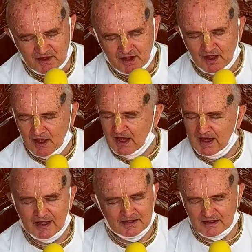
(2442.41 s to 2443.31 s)

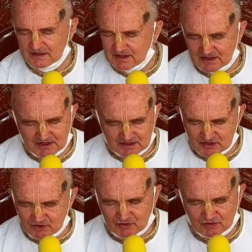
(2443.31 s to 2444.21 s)
And there is
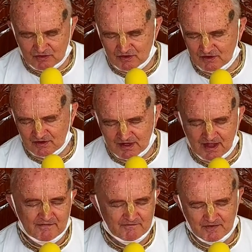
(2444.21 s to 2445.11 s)
no
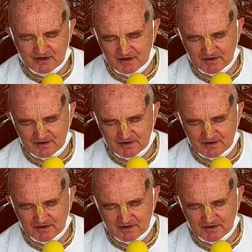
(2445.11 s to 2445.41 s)
envy.